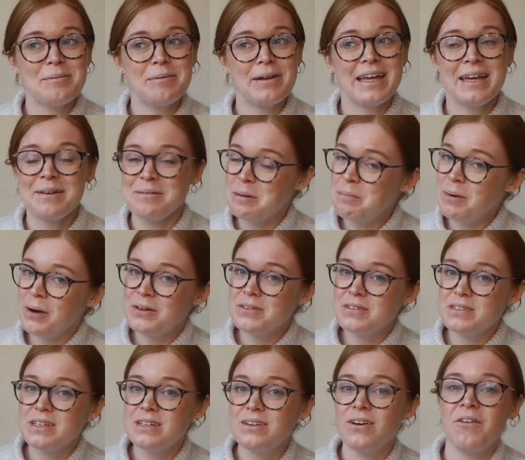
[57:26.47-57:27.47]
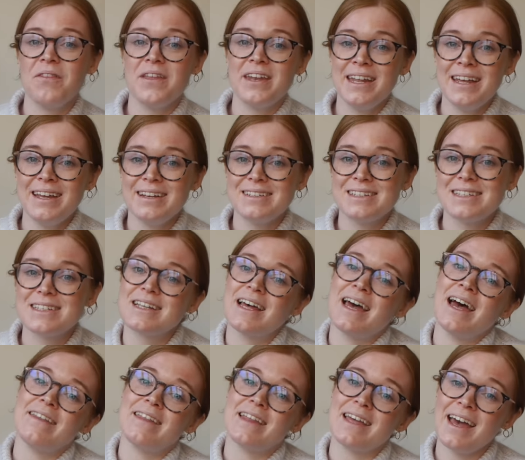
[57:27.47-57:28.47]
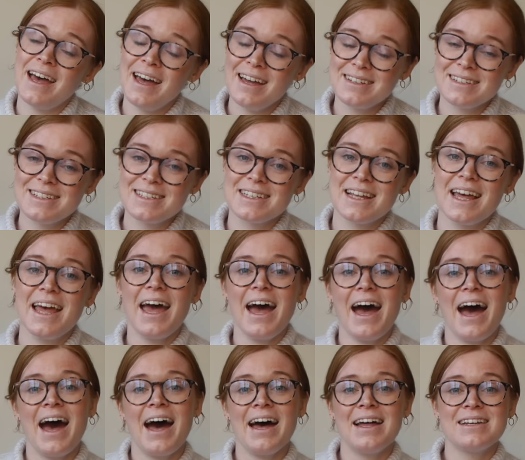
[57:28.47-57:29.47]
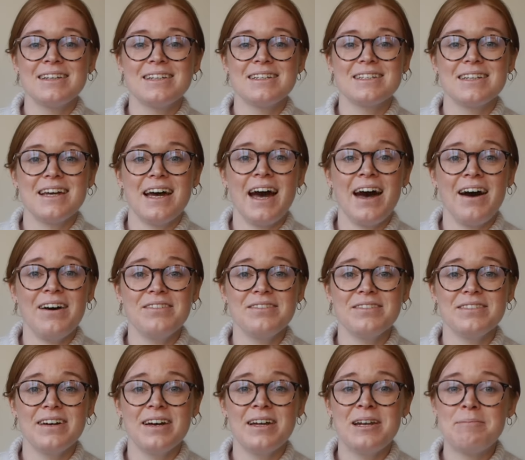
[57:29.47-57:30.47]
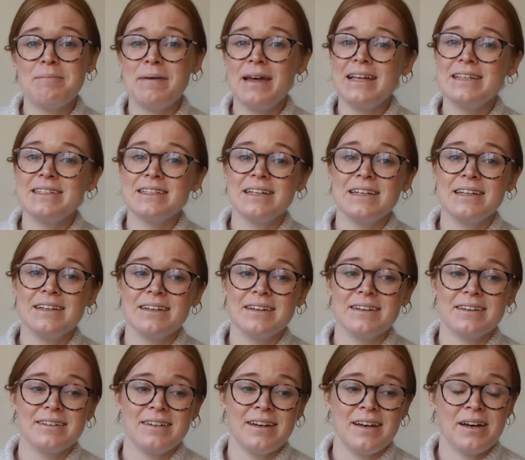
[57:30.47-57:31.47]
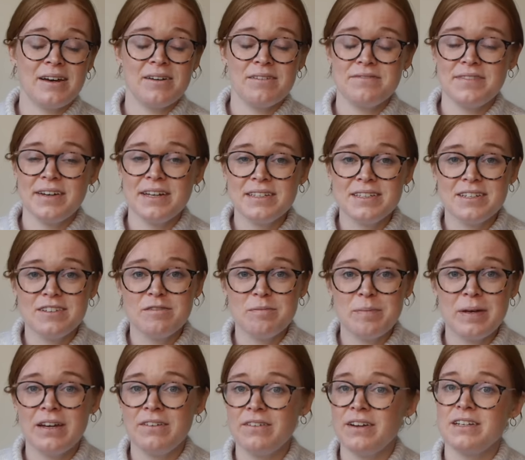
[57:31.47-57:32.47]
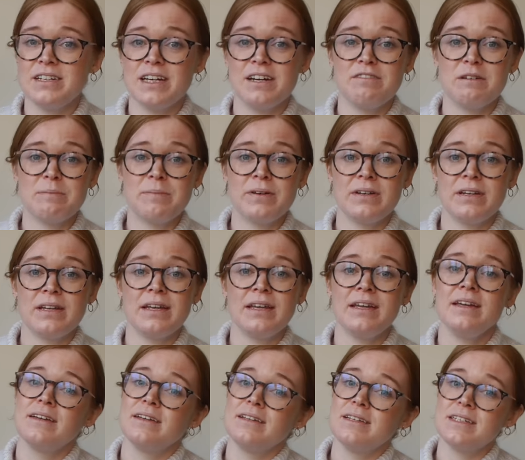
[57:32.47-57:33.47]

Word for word: keep you posted on the knits and the cats, and have an amazing festive period, everybody.